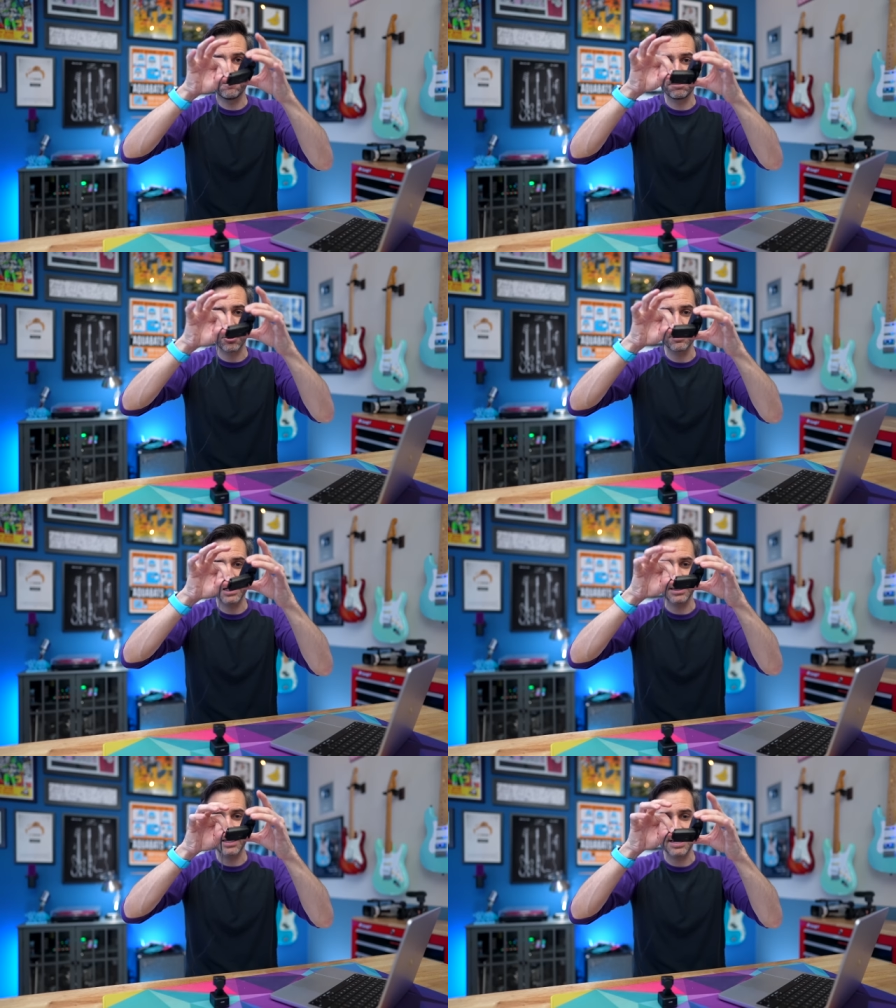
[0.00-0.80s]

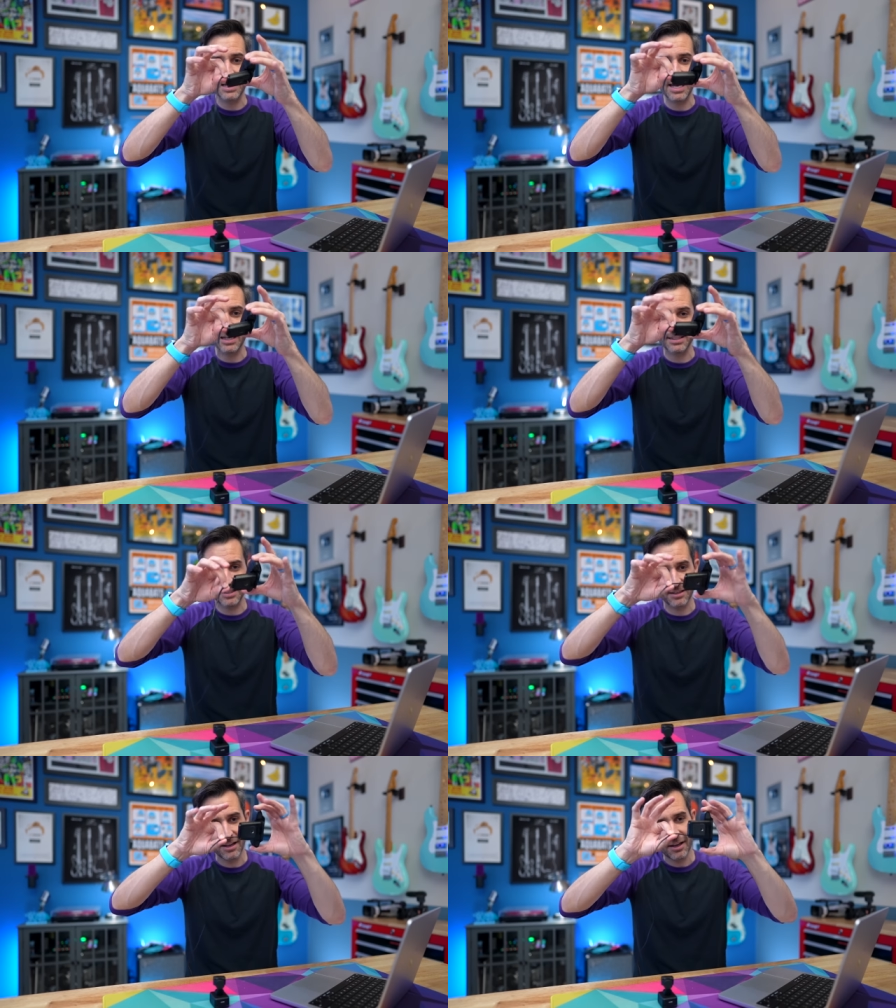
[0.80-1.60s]
permanently
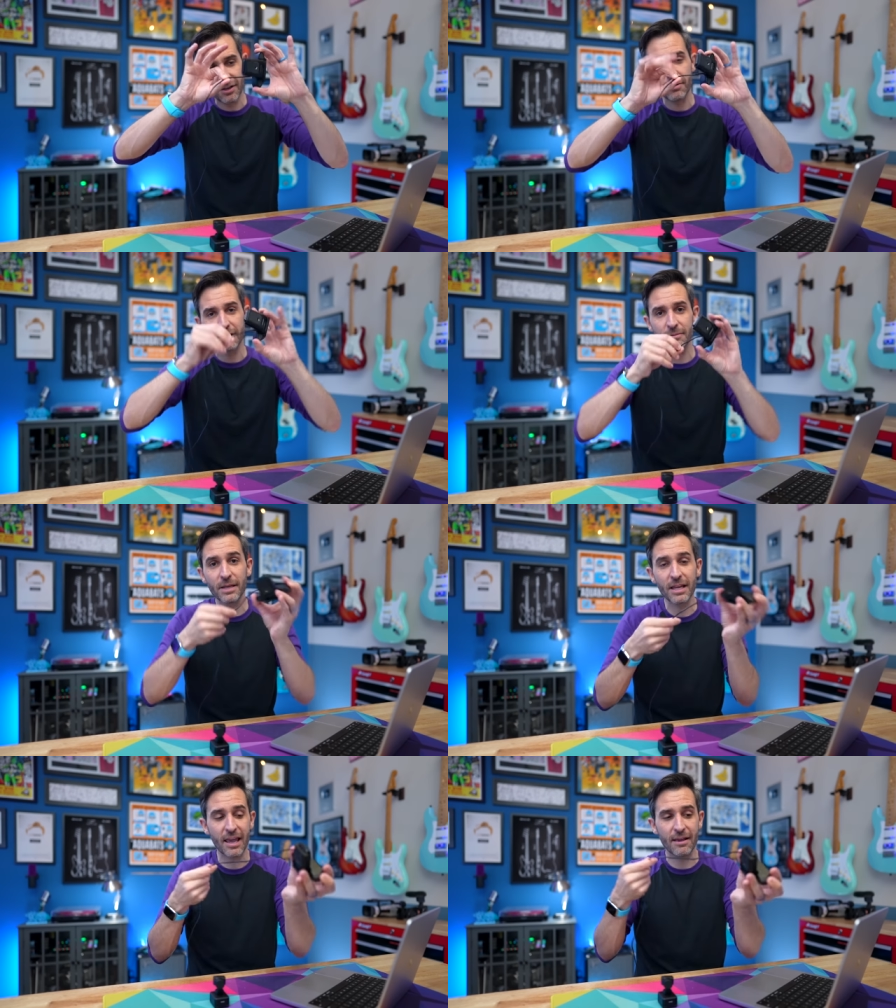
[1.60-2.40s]
connected U S
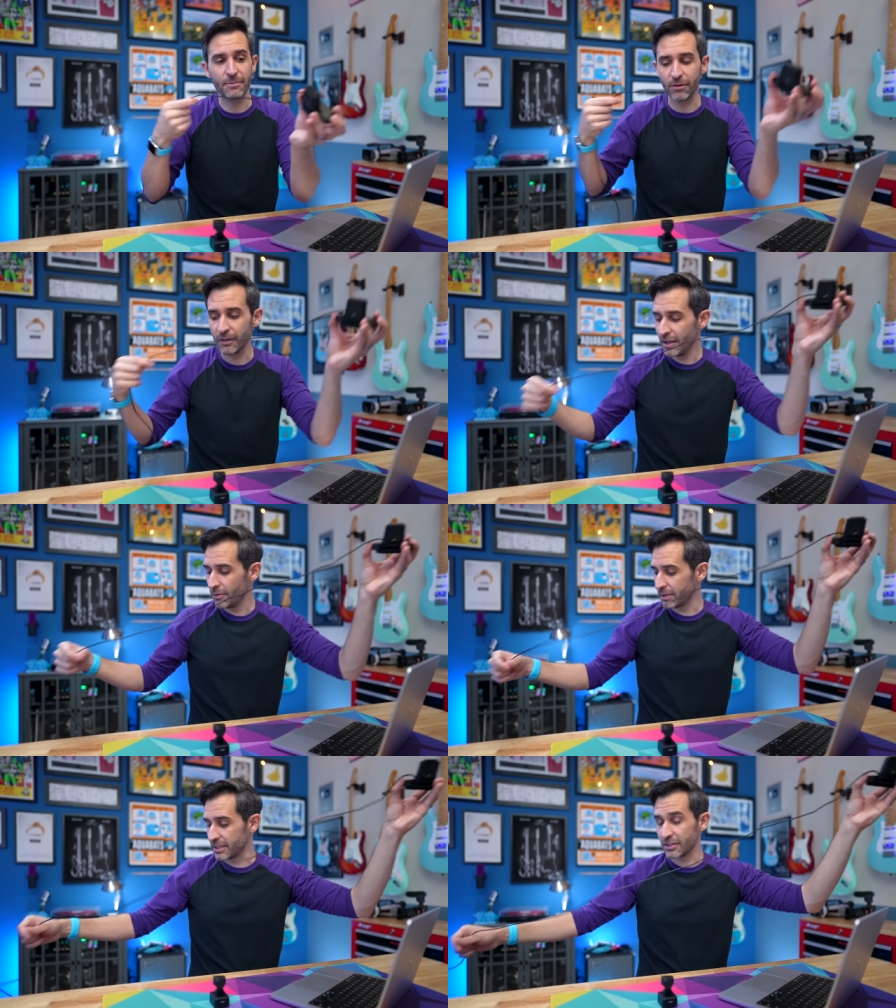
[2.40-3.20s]
B cable,
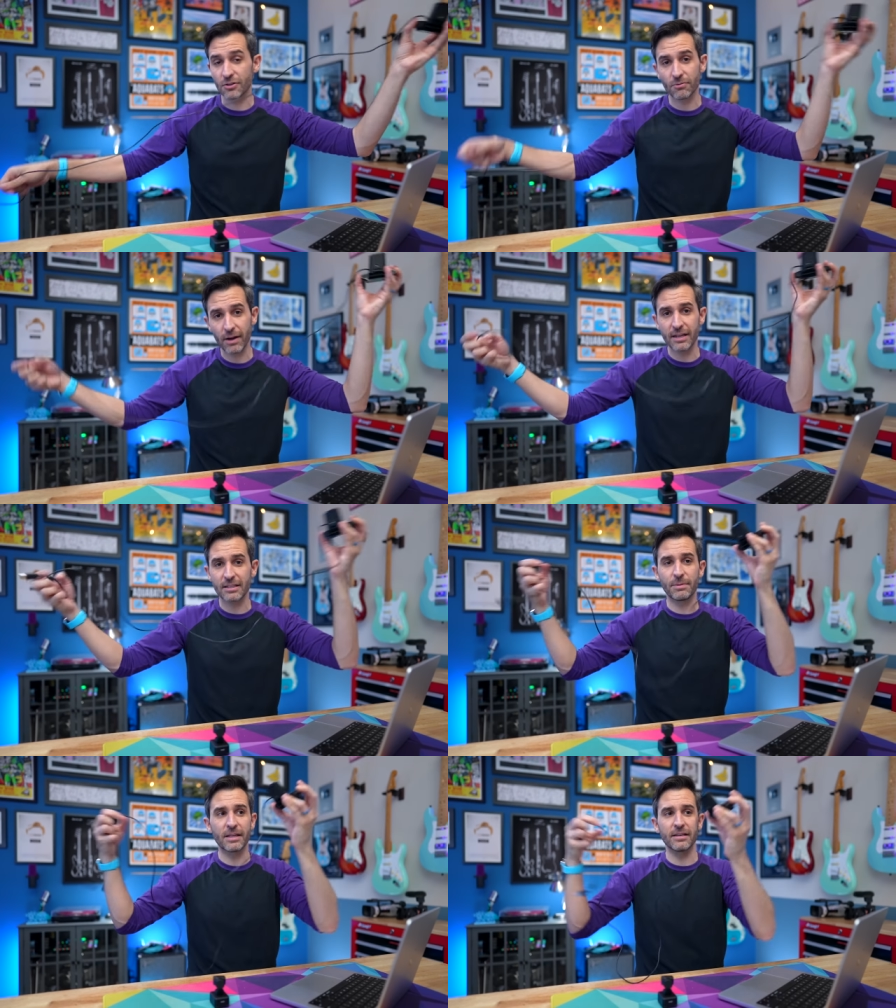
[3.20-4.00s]
which is
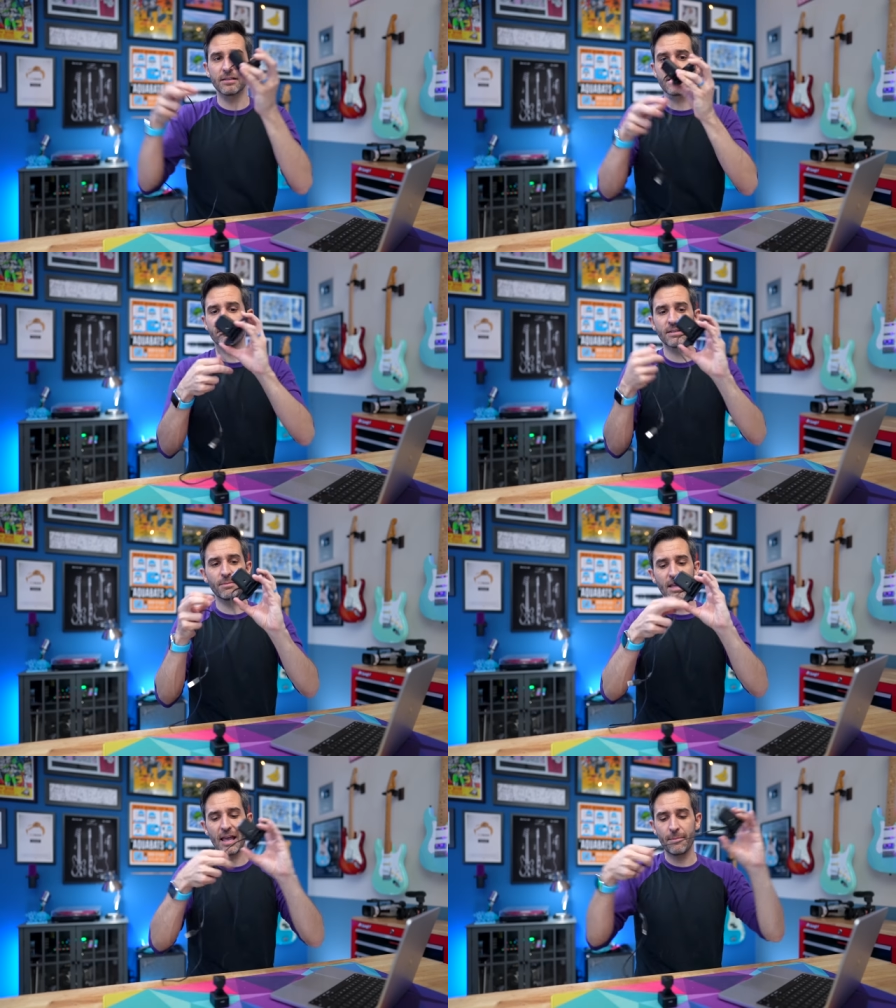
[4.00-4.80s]
great because if
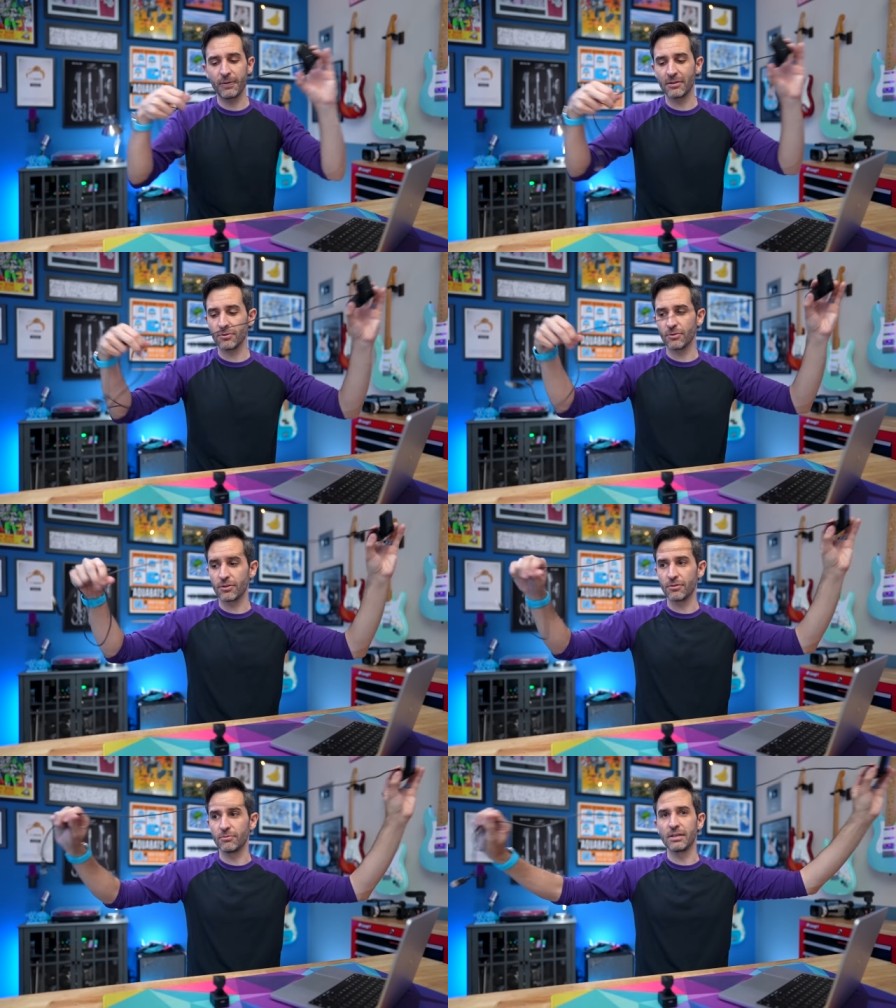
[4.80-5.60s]
something happens or
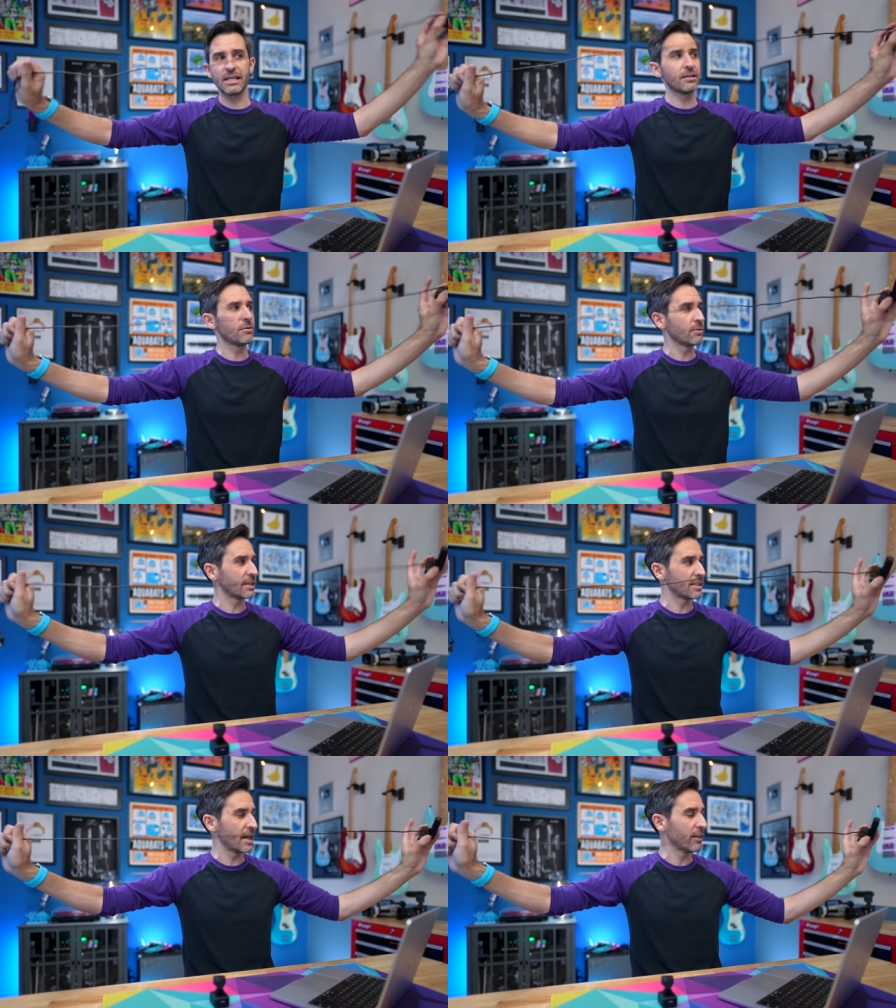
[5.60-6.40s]
you need to
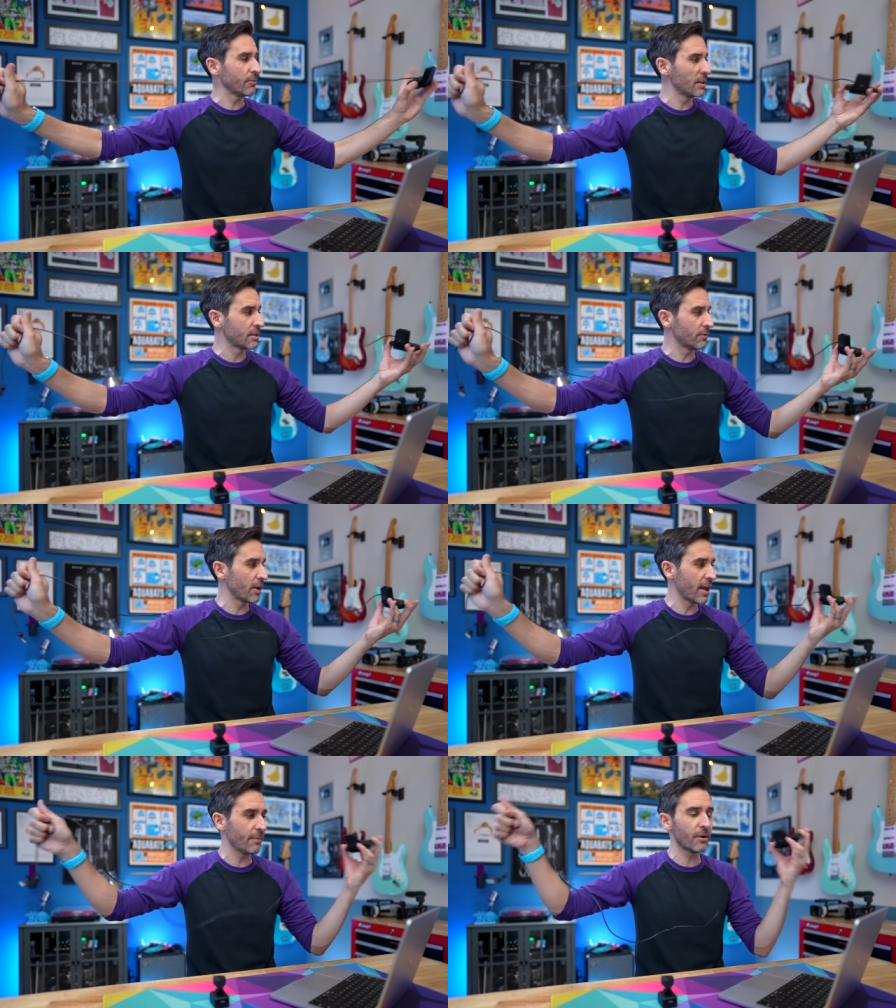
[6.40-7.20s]
extend the reach of your
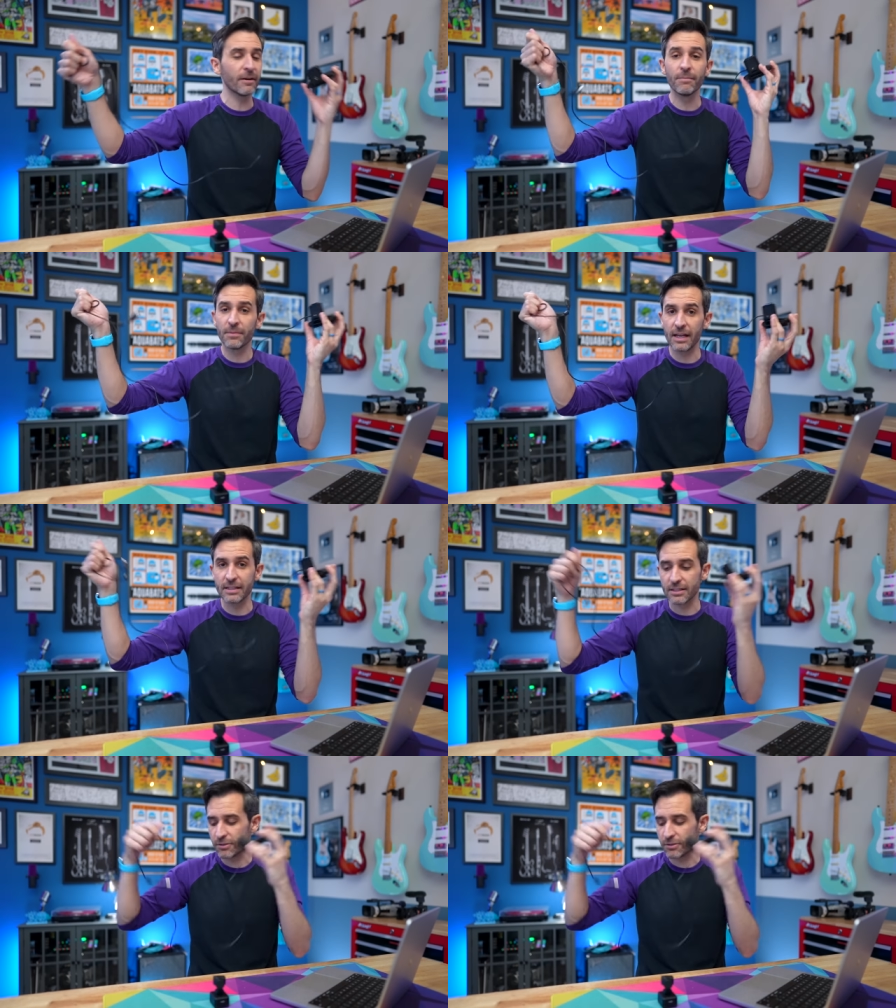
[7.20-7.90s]
camera, it's a